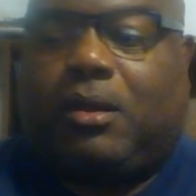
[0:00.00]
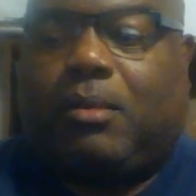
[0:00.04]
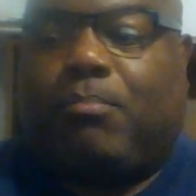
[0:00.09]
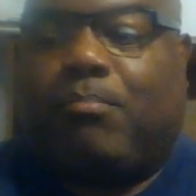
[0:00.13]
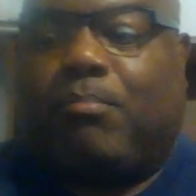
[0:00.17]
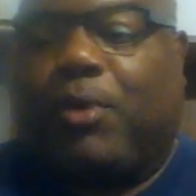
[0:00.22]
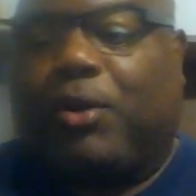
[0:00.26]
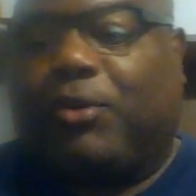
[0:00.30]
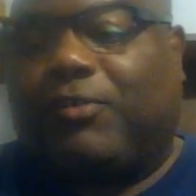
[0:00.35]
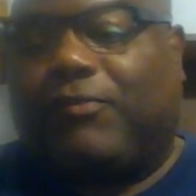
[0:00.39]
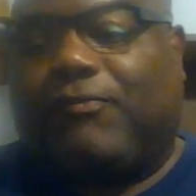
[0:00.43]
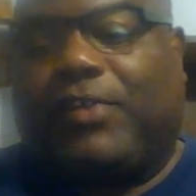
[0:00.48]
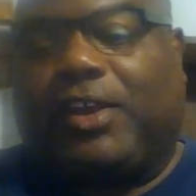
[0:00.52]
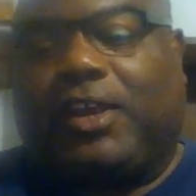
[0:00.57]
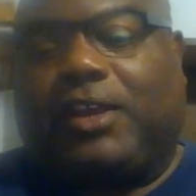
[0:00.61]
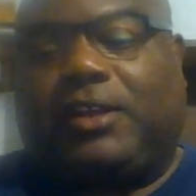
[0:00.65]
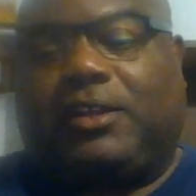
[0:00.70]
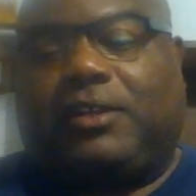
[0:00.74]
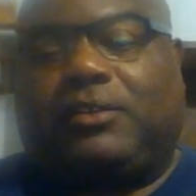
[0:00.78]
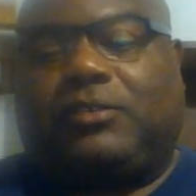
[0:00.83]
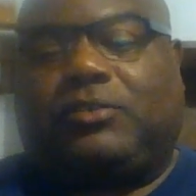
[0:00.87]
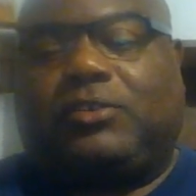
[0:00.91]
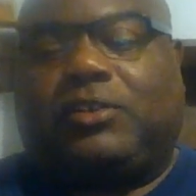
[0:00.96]

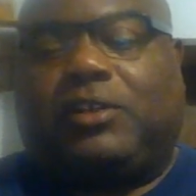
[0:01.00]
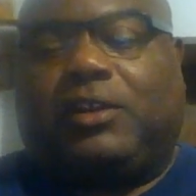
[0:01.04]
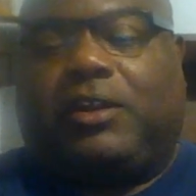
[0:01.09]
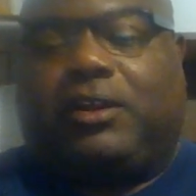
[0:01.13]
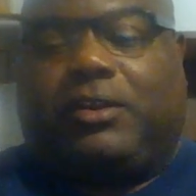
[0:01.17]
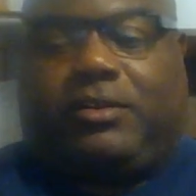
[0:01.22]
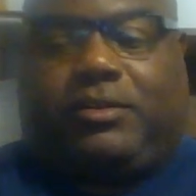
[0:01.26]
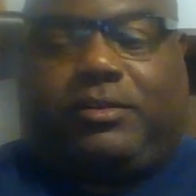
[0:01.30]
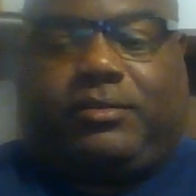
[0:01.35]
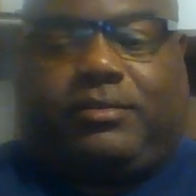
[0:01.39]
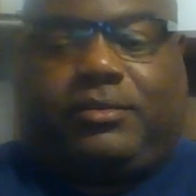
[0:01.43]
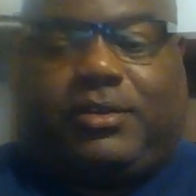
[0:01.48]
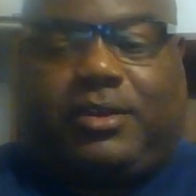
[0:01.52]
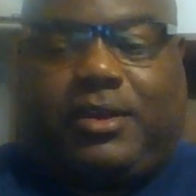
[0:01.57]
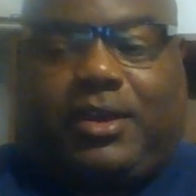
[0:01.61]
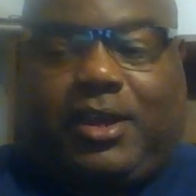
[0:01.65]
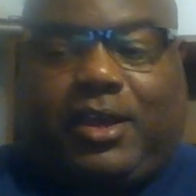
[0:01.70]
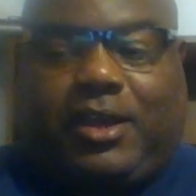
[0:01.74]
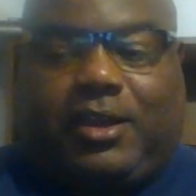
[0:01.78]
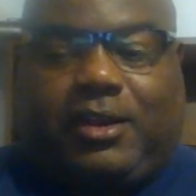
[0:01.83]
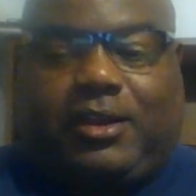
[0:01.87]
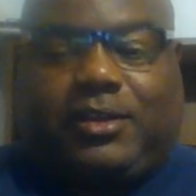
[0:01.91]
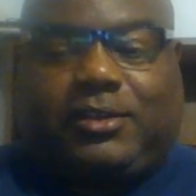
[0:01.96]
motivated to learn,
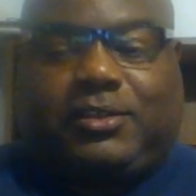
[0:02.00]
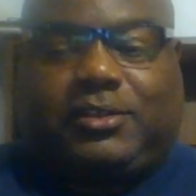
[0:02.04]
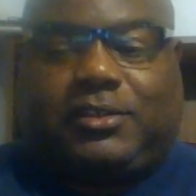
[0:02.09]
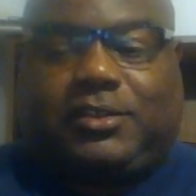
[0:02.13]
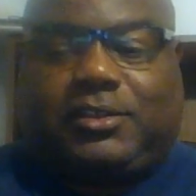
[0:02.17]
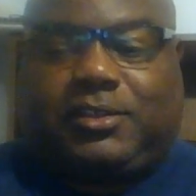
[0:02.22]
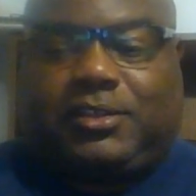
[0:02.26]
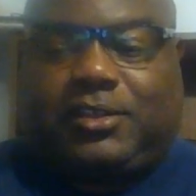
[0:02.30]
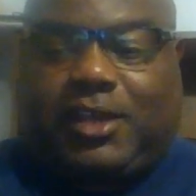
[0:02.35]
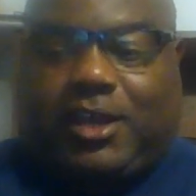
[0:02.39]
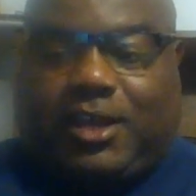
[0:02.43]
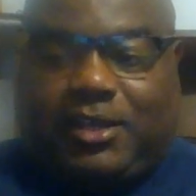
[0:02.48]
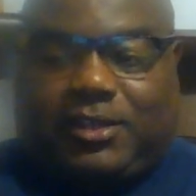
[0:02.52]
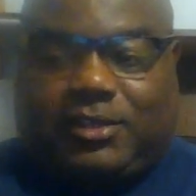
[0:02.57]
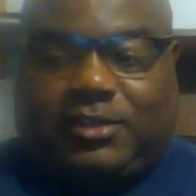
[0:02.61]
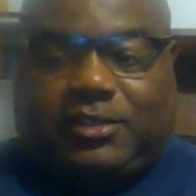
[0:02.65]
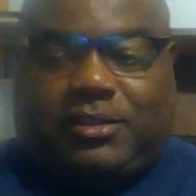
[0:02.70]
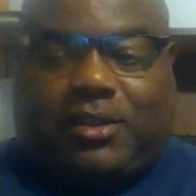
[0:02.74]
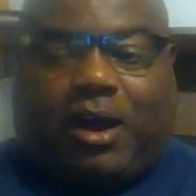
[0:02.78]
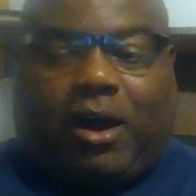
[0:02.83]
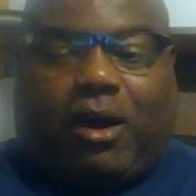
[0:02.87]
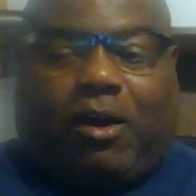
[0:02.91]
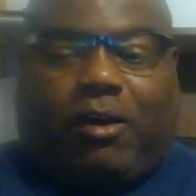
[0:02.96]
and
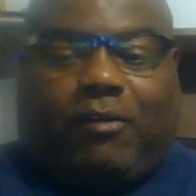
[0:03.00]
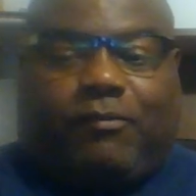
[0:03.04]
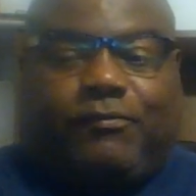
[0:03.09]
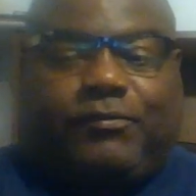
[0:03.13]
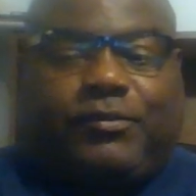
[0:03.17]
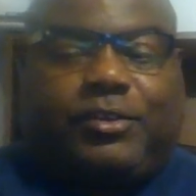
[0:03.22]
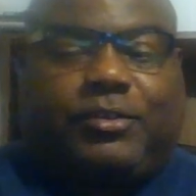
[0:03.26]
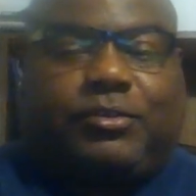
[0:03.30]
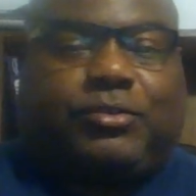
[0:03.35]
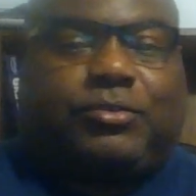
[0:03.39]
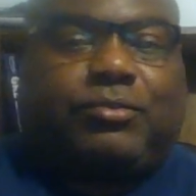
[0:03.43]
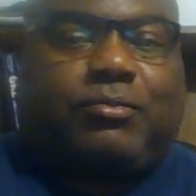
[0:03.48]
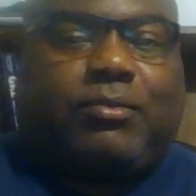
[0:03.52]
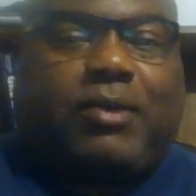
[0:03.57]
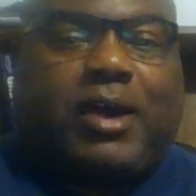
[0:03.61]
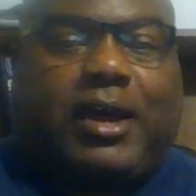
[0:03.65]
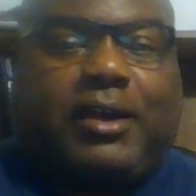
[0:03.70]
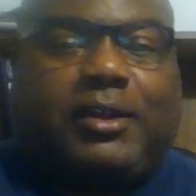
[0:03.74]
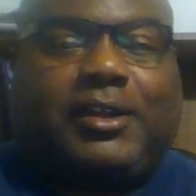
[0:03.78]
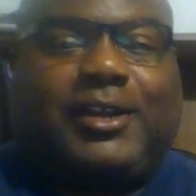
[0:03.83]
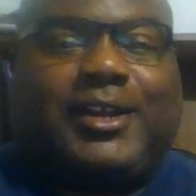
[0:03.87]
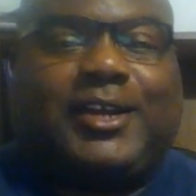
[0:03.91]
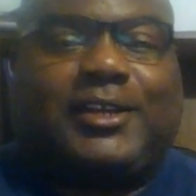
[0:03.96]
assessed often
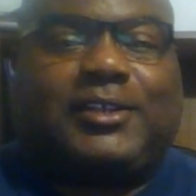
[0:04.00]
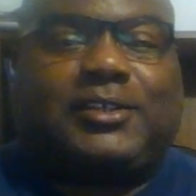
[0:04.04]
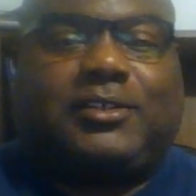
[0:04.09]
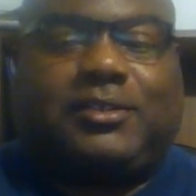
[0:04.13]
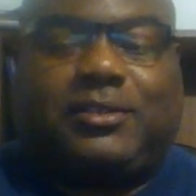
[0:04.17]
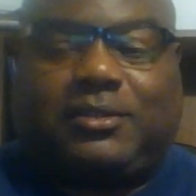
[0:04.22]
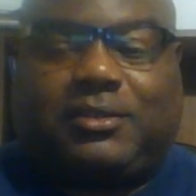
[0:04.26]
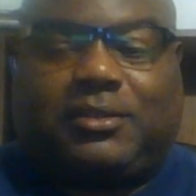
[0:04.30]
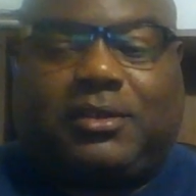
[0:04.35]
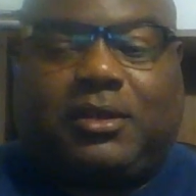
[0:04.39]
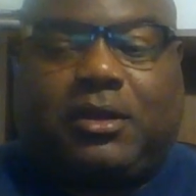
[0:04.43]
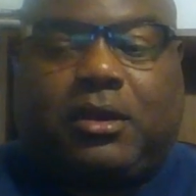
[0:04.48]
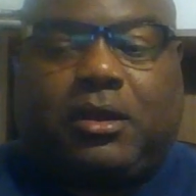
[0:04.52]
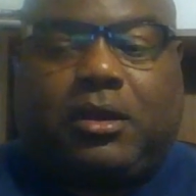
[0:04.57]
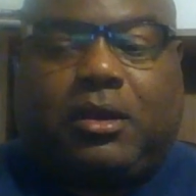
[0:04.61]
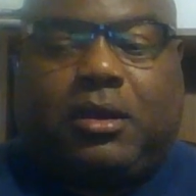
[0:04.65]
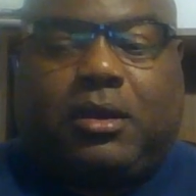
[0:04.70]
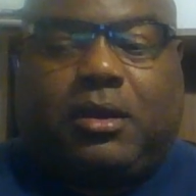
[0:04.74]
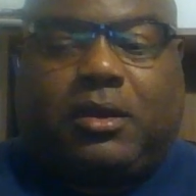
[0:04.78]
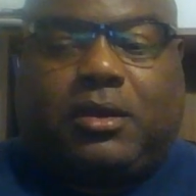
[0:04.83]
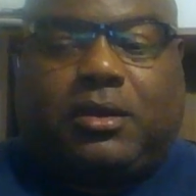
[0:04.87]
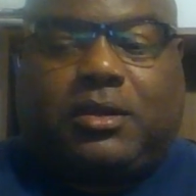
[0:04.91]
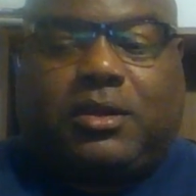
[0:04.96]
throughout lessons,
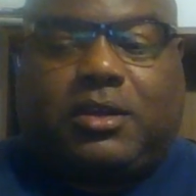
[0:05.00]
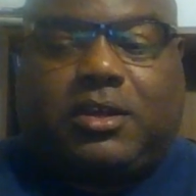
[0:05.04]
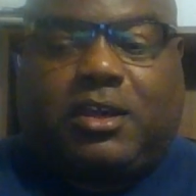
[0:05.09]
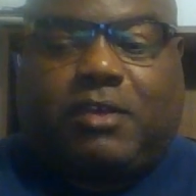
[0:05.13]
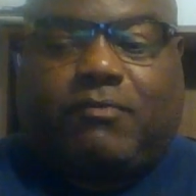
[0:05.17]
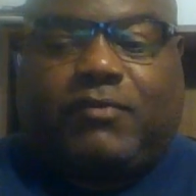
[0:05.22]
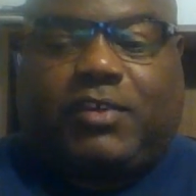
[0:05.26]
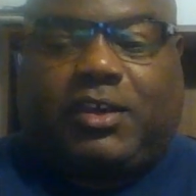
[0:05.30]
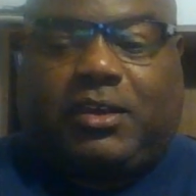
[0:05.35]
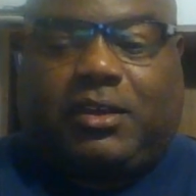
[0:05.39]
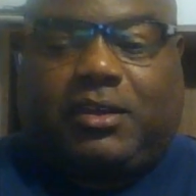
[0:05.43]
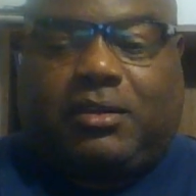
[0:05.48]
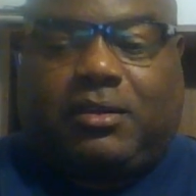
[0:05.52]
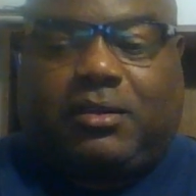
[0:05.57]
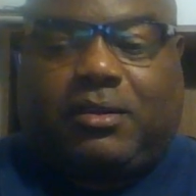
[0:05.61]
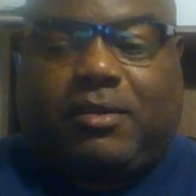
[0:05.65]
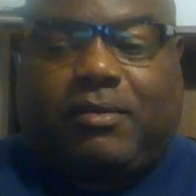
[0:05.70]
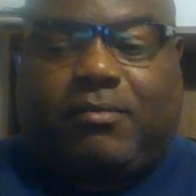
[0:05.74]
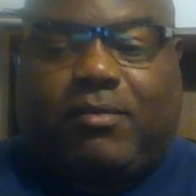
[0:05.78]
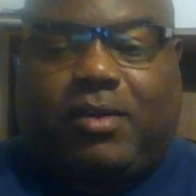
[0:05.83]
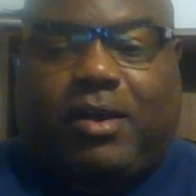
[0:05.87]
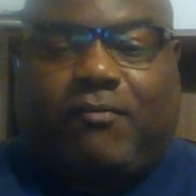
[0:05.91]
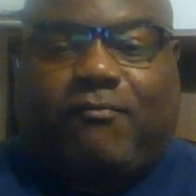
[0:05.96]
giving
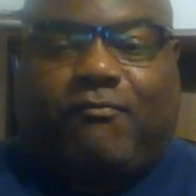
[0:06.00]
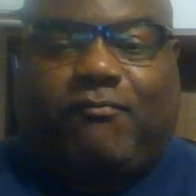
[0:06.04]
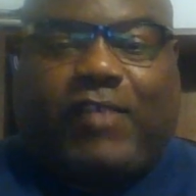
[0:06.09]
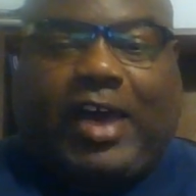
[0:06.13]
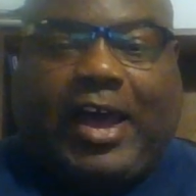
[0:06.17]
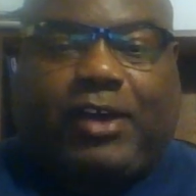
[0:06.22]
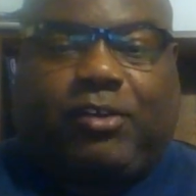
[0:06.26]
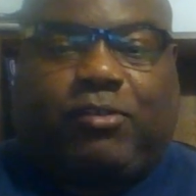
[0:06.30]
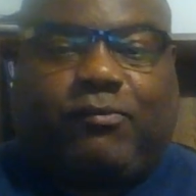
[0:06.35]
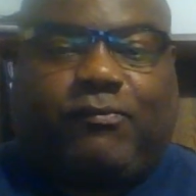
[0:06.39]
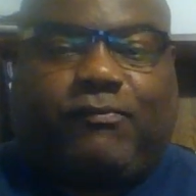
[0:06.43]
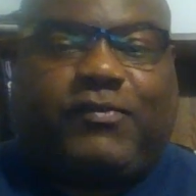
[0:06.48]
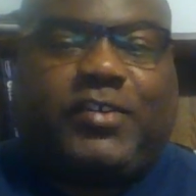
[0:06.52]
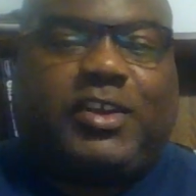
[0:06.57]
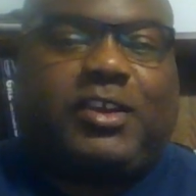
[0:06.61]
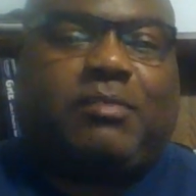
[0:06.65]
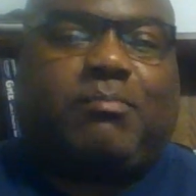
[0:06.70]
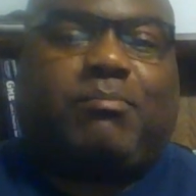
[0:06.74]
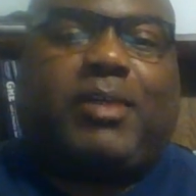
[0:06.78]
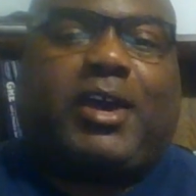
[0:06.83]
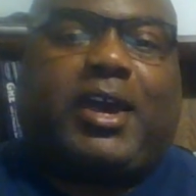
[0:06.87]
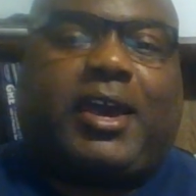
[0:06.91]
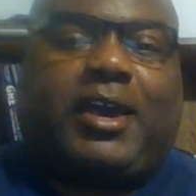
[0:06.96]
vital
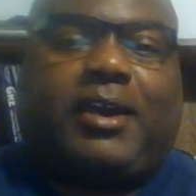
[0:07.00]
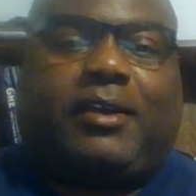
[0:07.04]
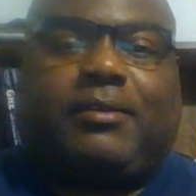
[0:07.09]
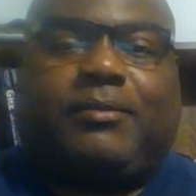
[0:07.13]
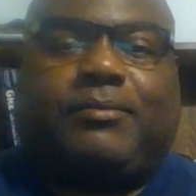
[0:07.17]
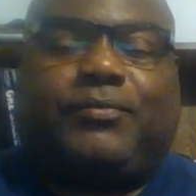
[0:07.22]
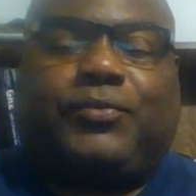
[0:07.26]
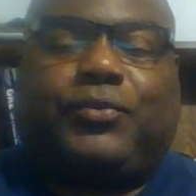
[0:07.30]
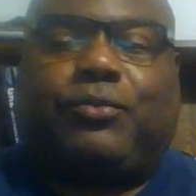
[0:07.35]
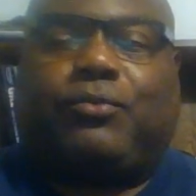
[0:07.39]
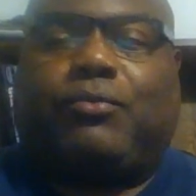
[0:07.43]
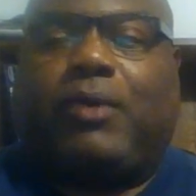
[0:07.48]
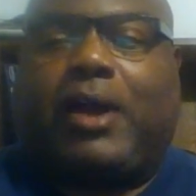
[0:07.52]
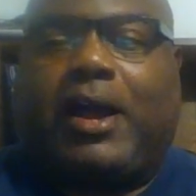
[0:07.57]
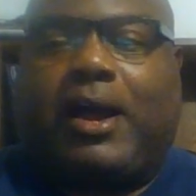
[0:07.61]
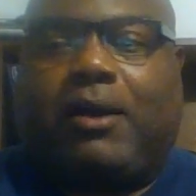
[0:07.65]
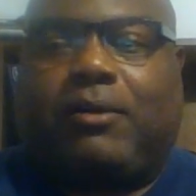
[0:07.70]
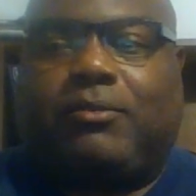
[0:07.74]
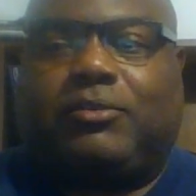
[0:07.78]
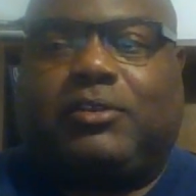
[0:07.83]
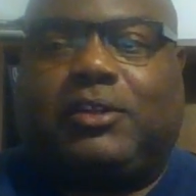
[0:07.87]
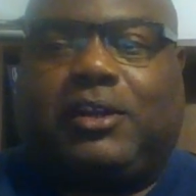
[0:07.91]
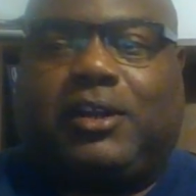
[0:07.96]
feedback
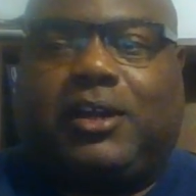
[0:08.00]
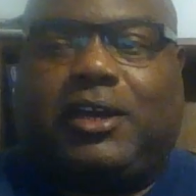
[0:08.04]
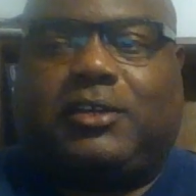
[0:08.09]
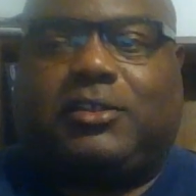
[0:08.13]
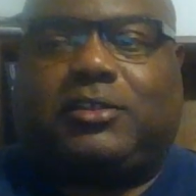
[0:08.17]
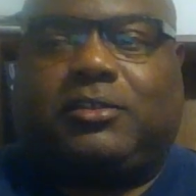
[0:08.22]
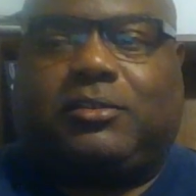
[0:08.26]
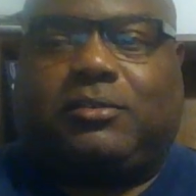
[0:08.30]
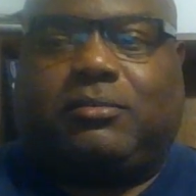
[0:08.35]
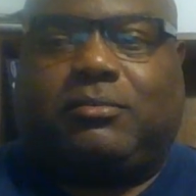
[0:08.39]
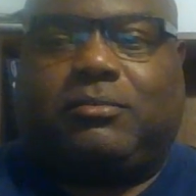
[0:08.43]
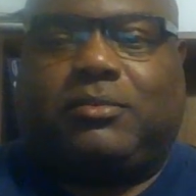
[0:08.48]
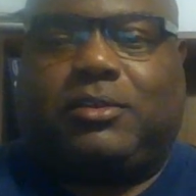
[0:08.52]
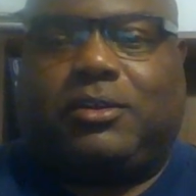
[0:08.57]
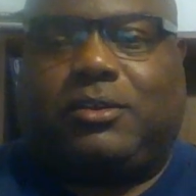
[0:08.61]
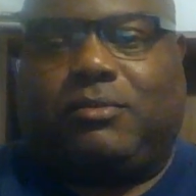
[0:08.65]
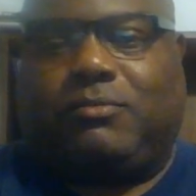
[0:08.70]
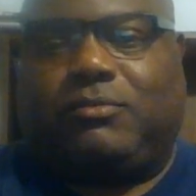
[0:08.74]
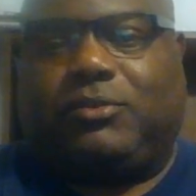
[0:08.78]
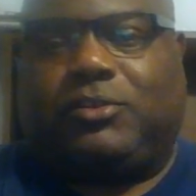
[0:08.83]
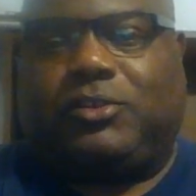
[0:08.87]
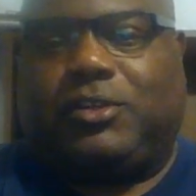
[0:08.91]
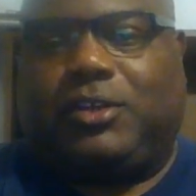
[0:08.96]
throughout the lesson
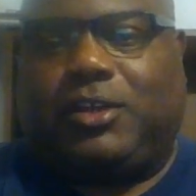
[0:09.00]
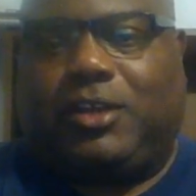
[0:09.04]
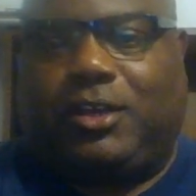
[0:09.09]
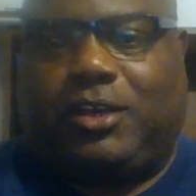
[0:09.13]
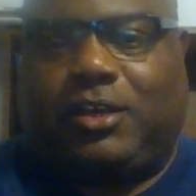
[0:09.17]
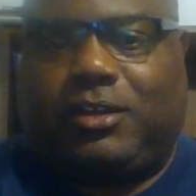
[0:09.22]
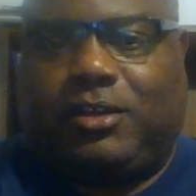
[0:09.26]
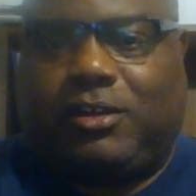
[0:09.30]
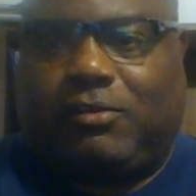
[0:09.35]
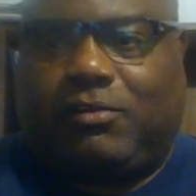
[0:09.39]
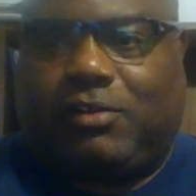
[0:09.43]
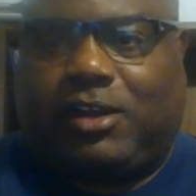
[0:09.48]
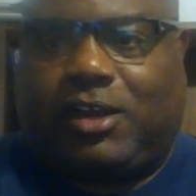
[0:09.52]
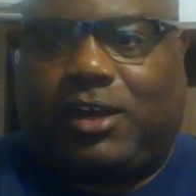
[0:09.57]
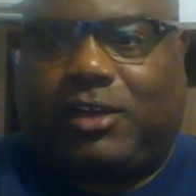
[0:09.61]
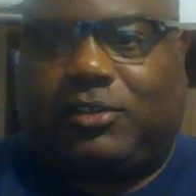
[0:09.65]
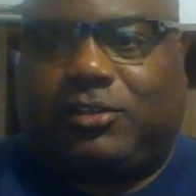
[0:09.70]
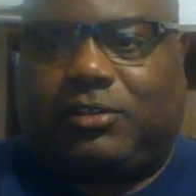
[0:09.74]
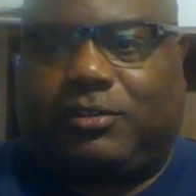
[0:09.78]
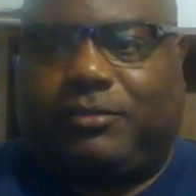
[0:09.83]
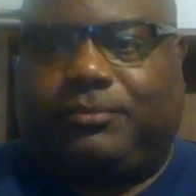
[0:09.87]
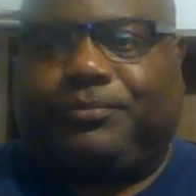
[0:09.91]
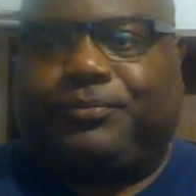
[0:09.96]
even to the end of the
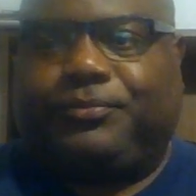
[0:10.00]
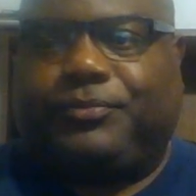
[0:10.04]
lesson.